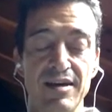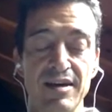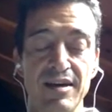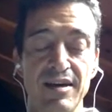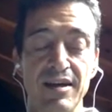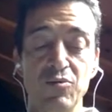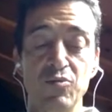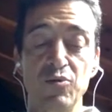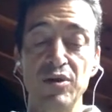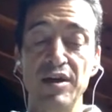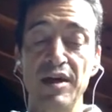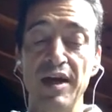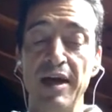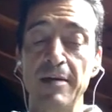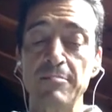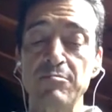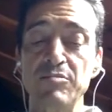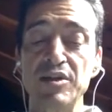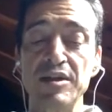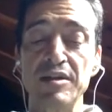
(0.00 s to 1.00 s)
And we
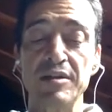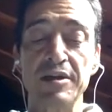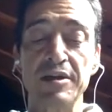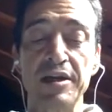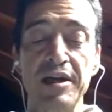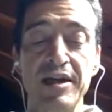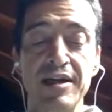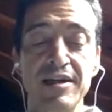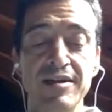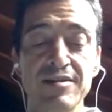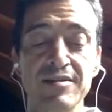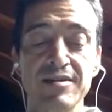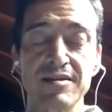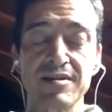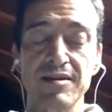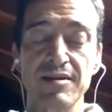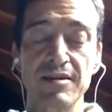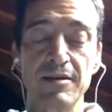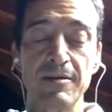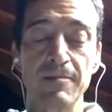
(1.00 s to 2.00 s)
empty the lungs.
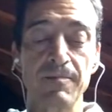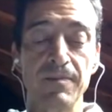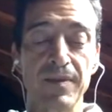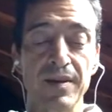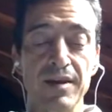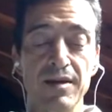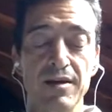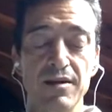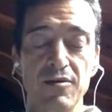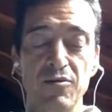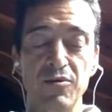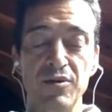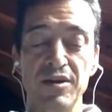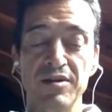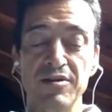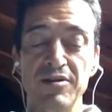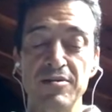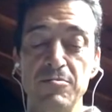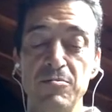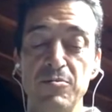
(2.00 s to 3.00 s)
We are
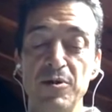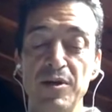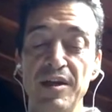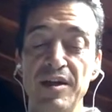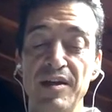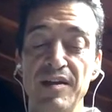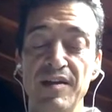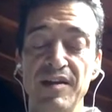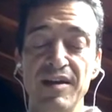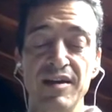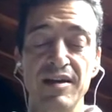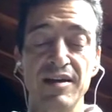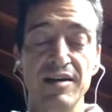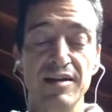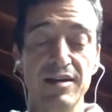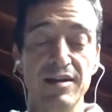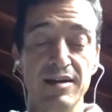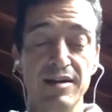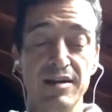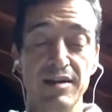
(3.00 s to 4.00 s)
going to breathe
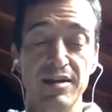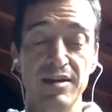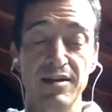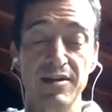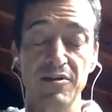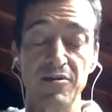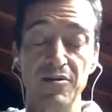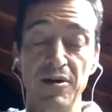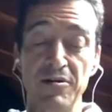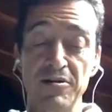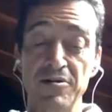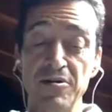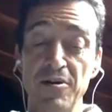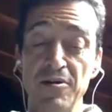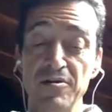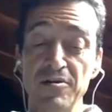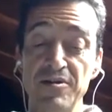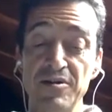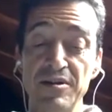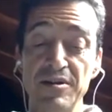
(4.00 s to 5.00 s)
through our
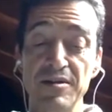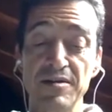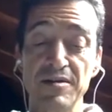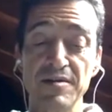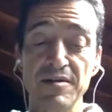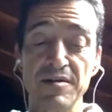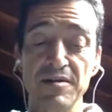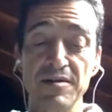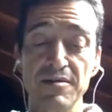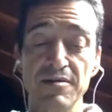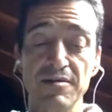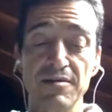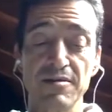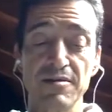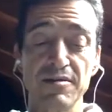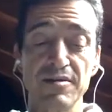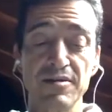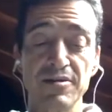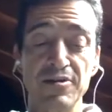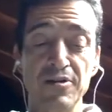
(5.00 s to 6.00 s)
nostrils,
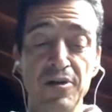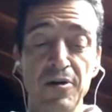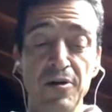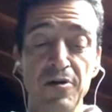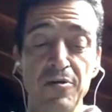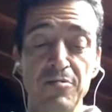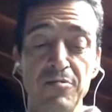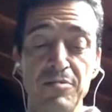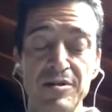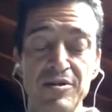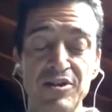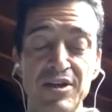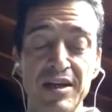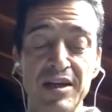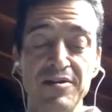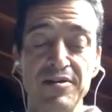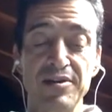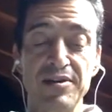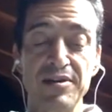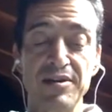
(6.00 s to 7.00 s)
slow but
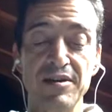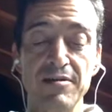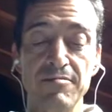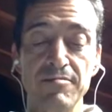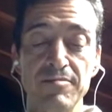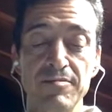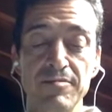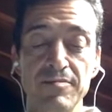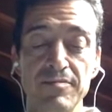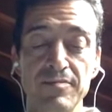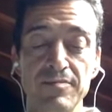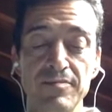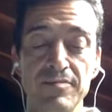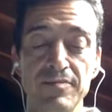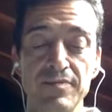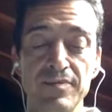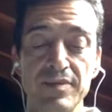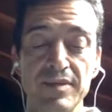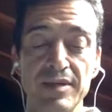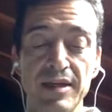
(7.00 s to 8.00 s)
gently,
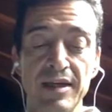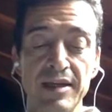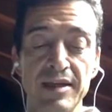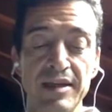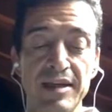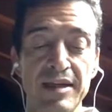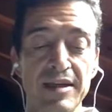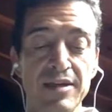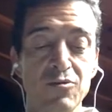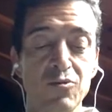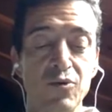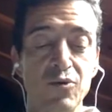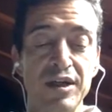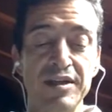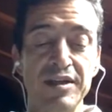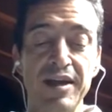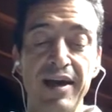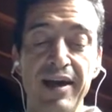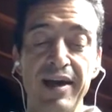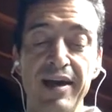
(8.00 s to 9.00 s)
and then we
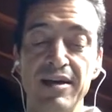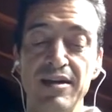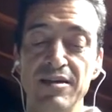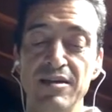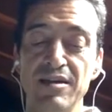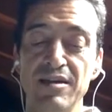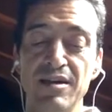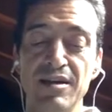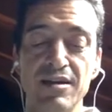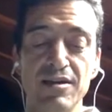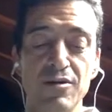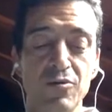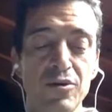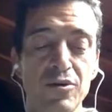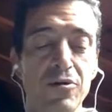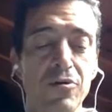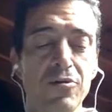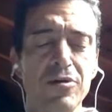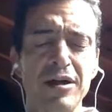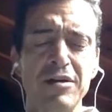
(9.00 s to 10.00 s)
inhale with
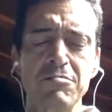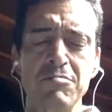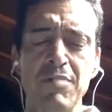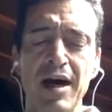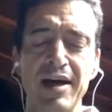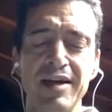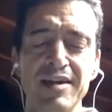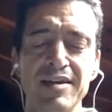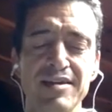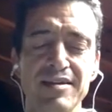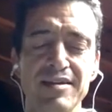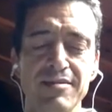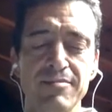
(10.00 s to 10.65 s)
all our might.